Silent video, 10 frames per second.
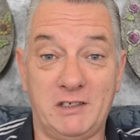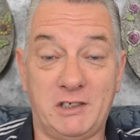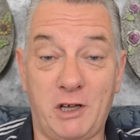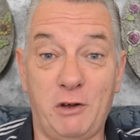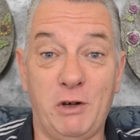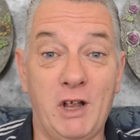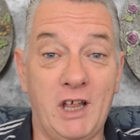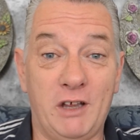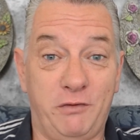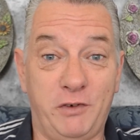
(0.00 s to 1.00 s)
So
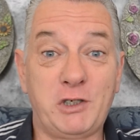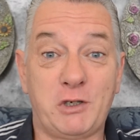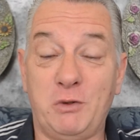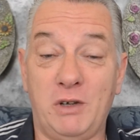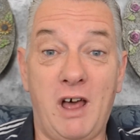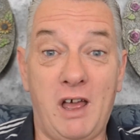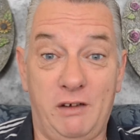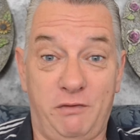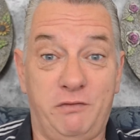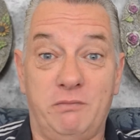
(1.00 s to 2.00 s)
physical
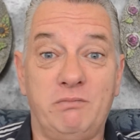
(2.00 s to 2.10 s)
life